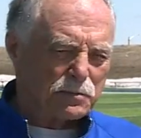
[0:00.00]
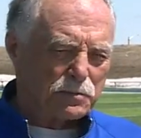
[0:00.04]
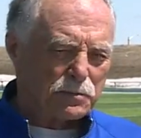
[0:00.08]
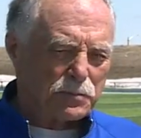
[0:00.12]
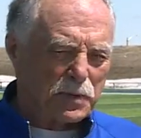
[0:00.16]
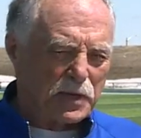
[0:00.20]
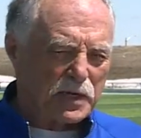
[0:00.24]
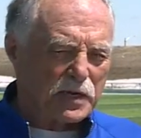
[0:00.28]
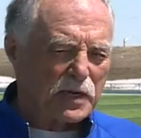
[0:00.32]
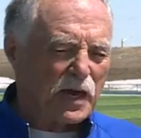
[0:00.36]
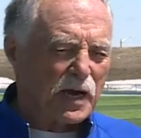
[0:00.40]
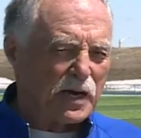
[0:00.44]

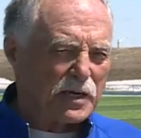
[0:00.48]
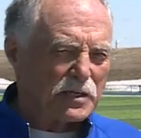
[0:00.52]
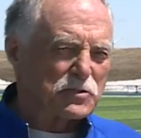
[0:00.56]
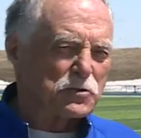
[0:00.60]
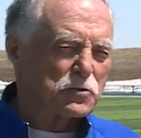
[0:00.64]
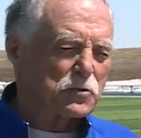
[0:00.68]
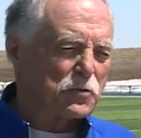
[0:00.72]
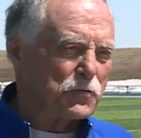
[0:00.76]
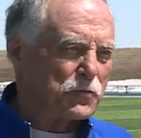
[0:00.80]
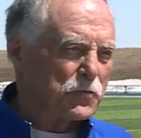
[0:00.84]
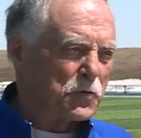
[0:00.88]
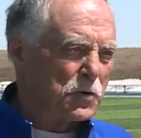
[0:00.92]
play high
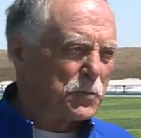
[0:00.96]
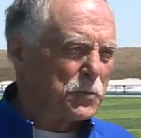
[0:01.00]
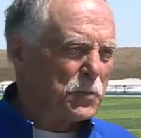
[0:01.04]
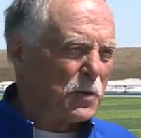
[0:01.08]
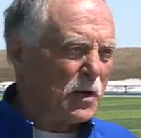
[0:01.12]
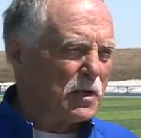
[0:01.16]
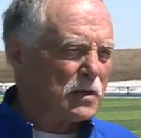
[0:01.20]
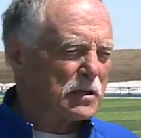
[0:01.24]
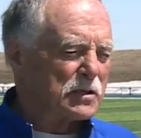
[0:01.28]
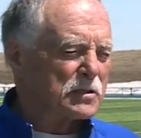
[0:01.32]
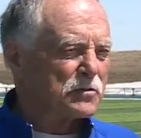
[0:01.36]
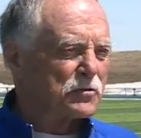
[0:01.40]
school
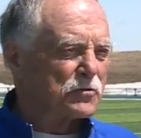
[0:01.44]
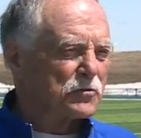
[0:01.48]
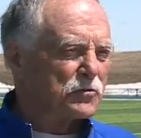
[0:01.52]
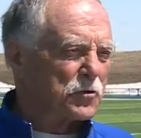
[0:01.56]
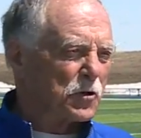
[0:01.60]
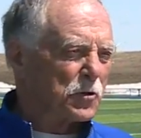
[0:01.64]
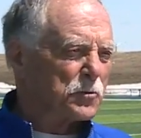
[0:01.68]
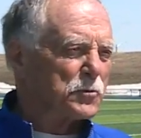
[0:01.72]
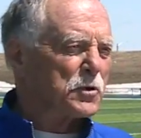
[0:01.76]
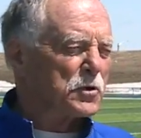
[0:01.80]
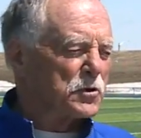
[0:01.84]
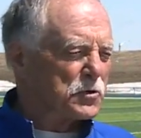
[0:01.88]
football and
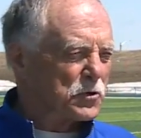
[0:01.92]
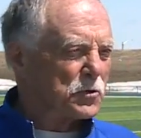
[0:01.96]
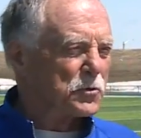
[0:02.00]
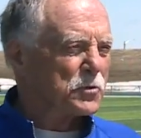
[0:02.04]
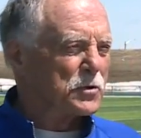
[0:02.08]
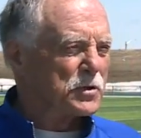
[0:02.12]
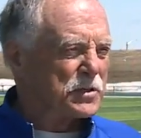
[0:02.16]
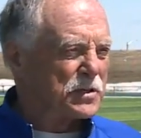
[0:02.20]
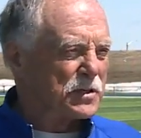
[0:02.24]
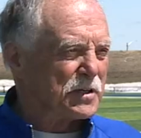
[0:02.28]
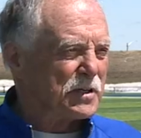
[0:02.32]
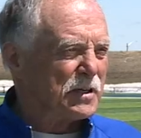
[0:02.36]
contribute to
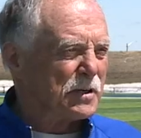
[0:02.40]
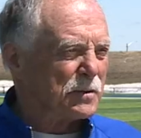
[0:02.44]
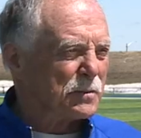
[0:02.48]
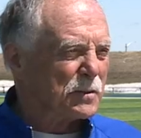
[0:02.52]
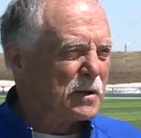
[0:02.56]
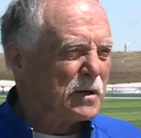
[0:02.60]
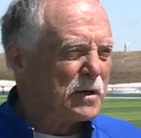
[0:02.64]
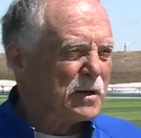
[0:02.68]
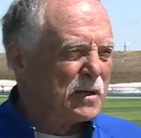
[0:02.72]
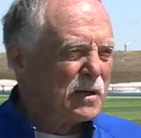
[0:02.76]
a team.